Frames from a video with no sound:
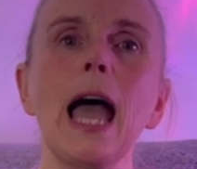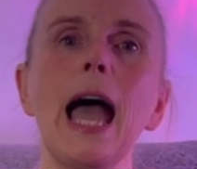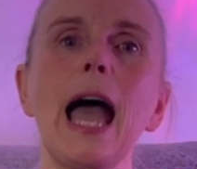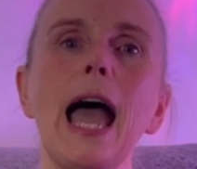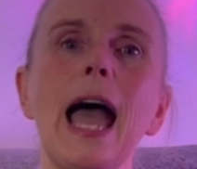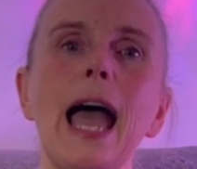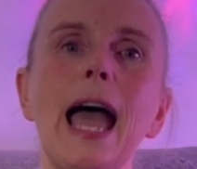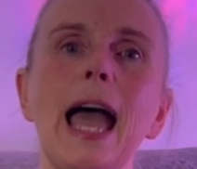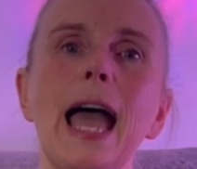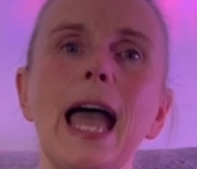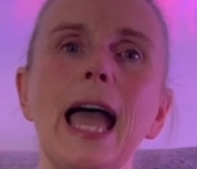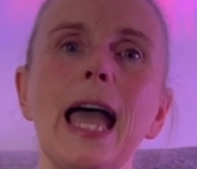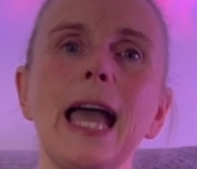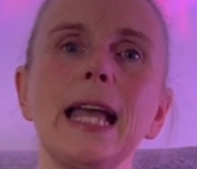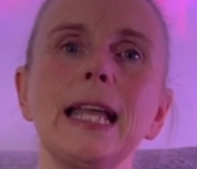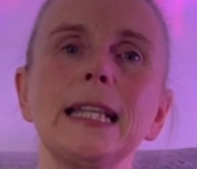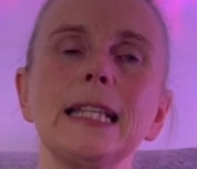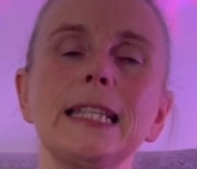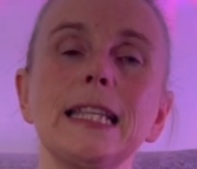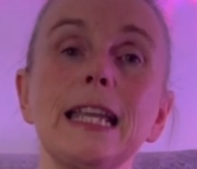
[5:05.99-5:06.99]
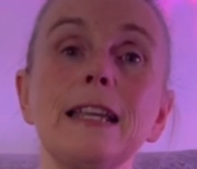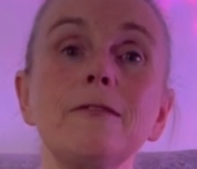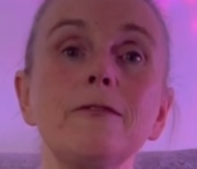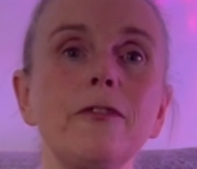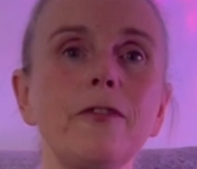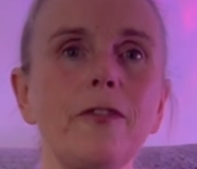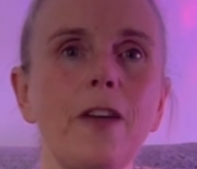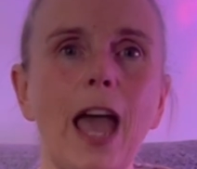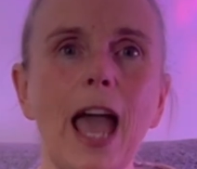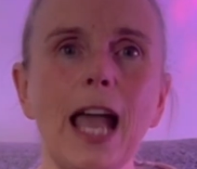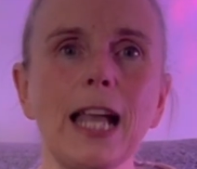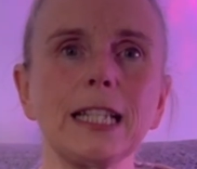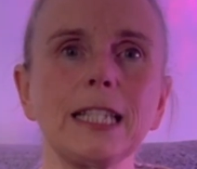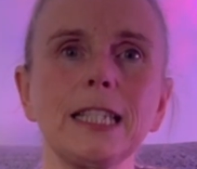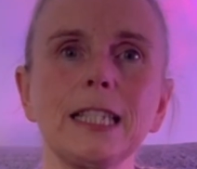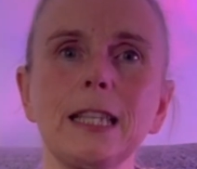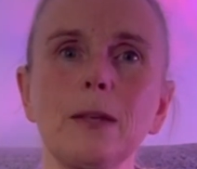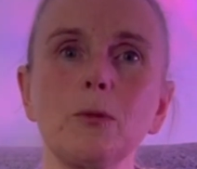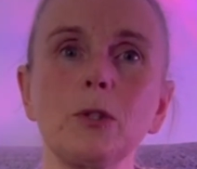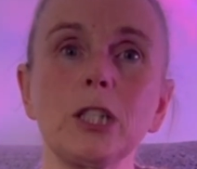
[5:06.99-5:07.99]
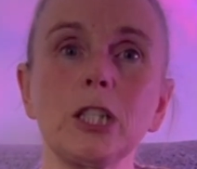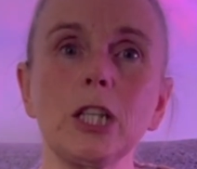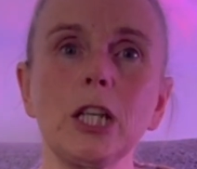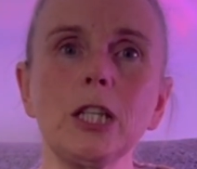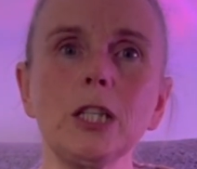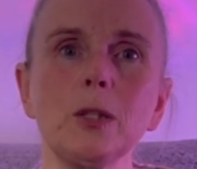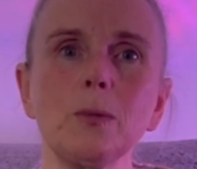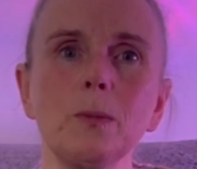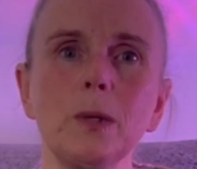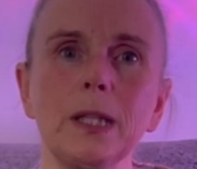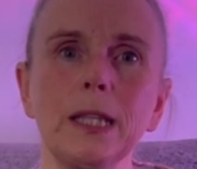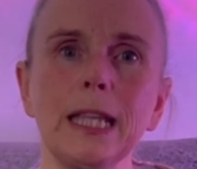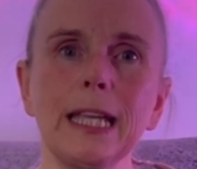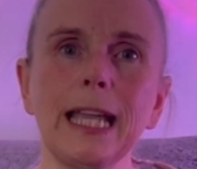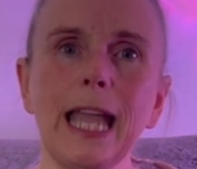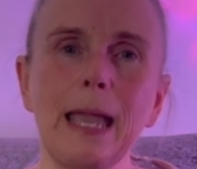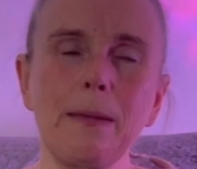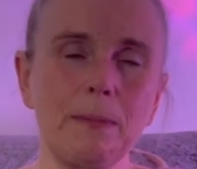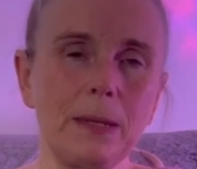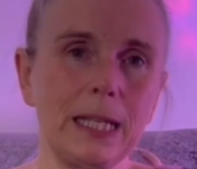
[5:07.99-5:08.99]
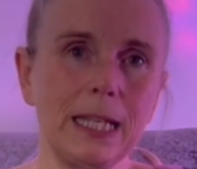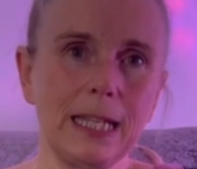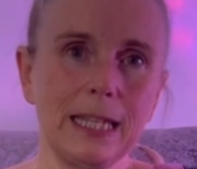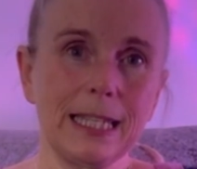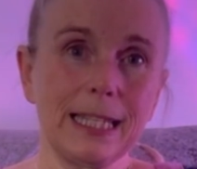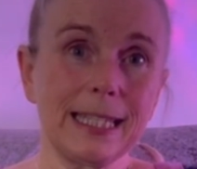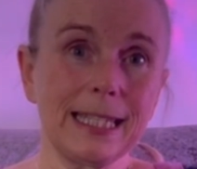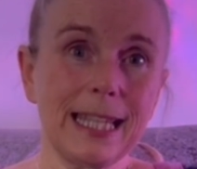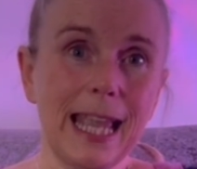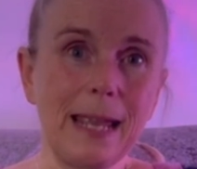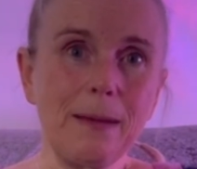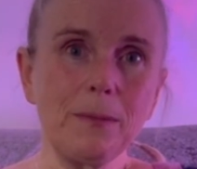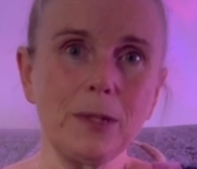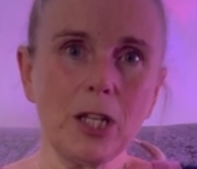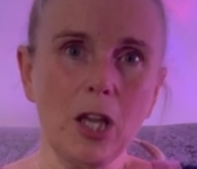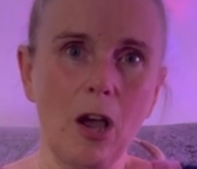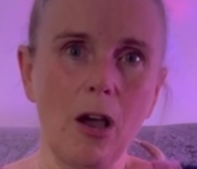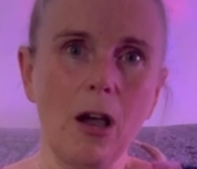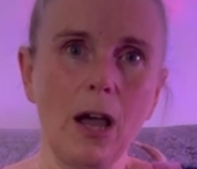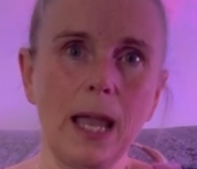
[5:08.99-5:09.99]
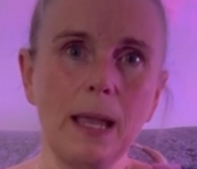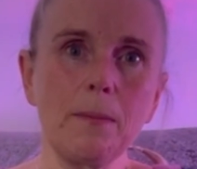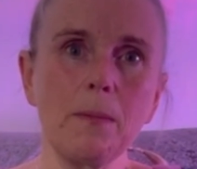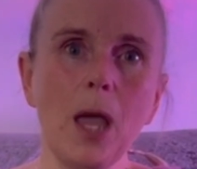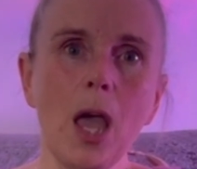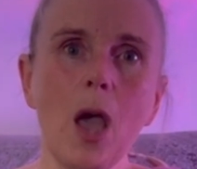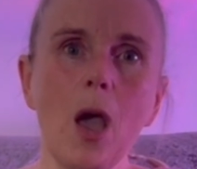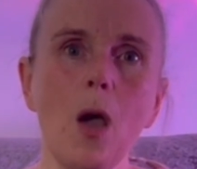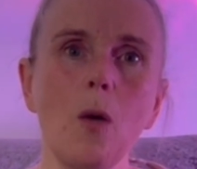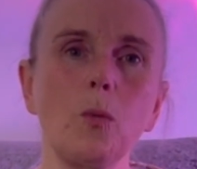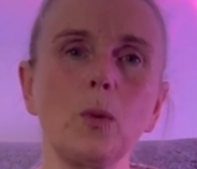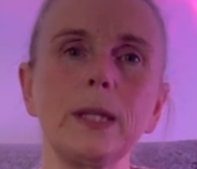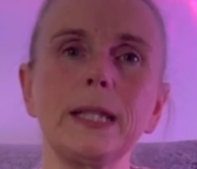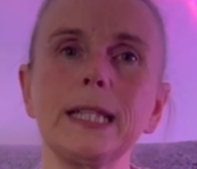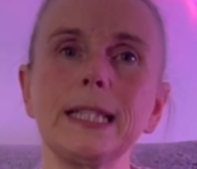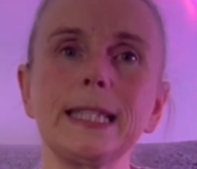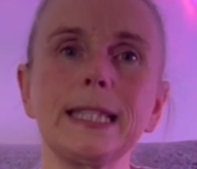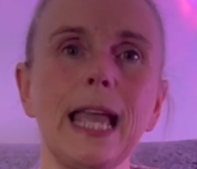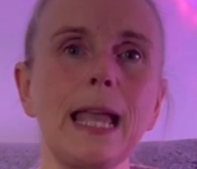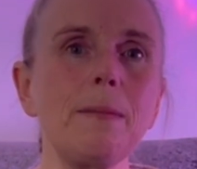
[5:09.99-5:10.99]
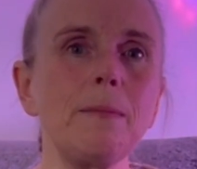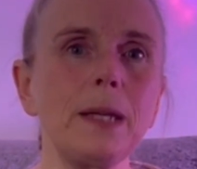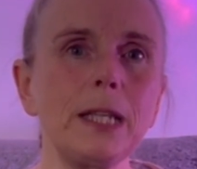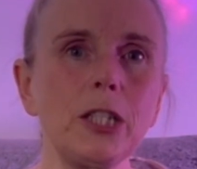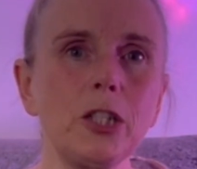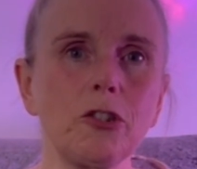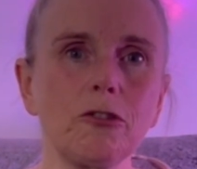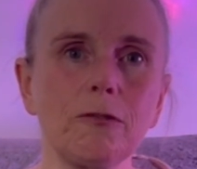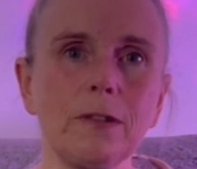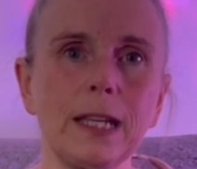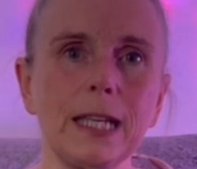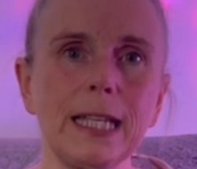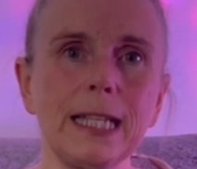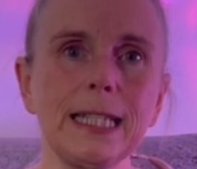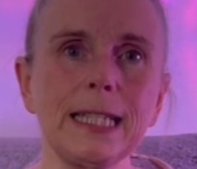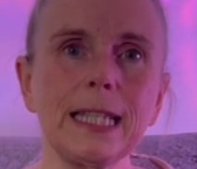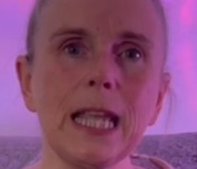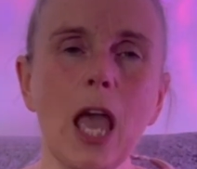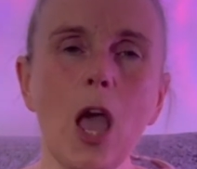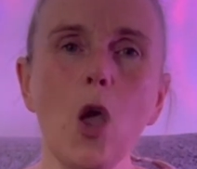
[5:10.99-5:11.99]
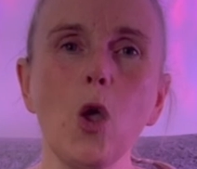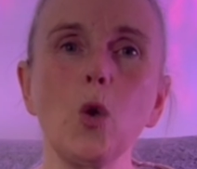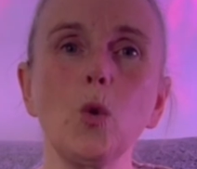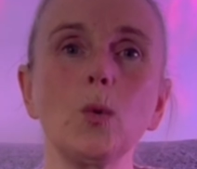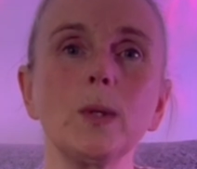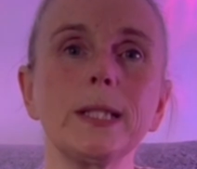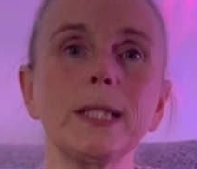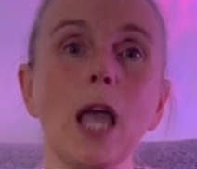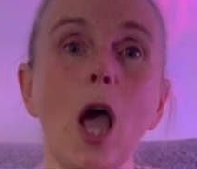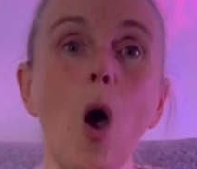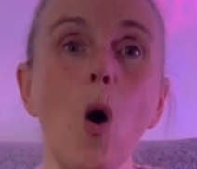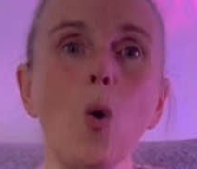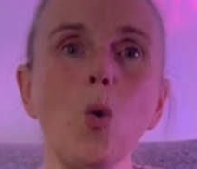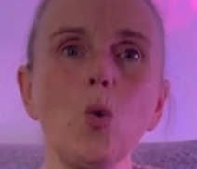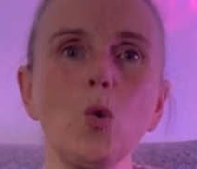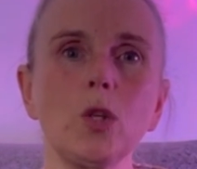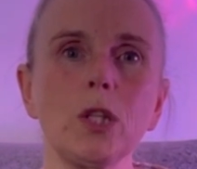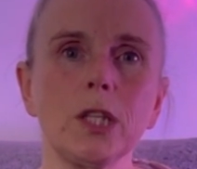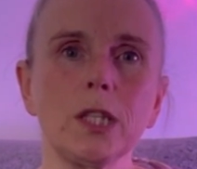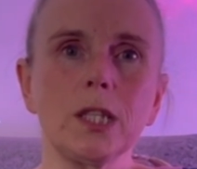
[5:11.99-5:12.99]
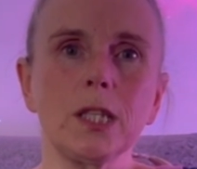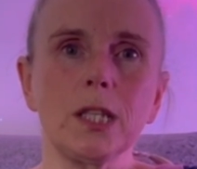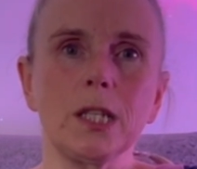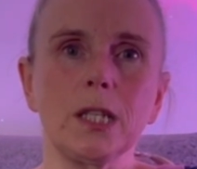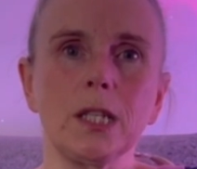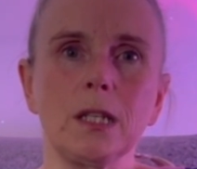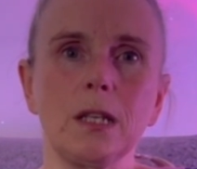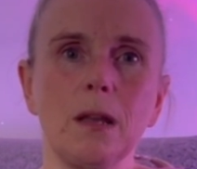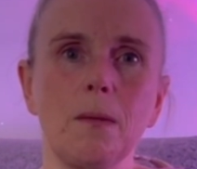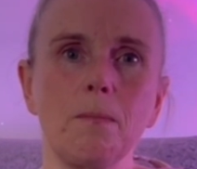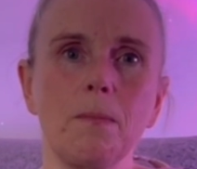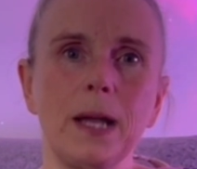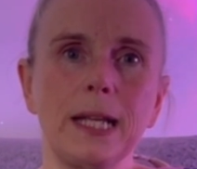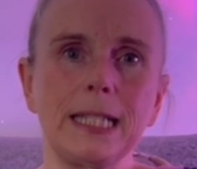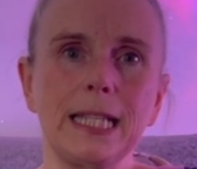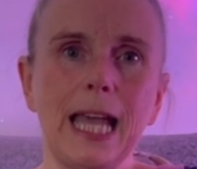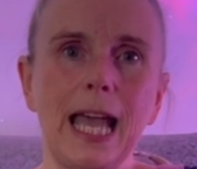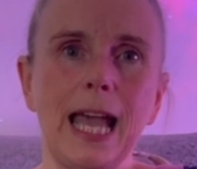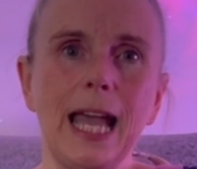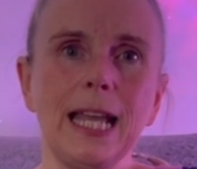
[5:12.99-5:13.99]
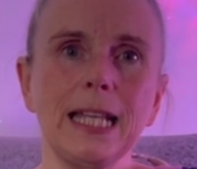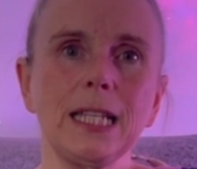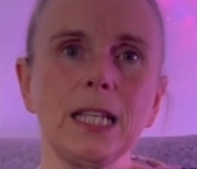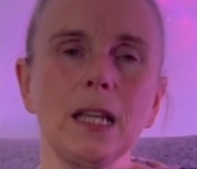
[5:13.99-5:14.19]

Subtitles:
And in fact, there was a gentleman that came in at the same time with the same injuries, who was older than my dad,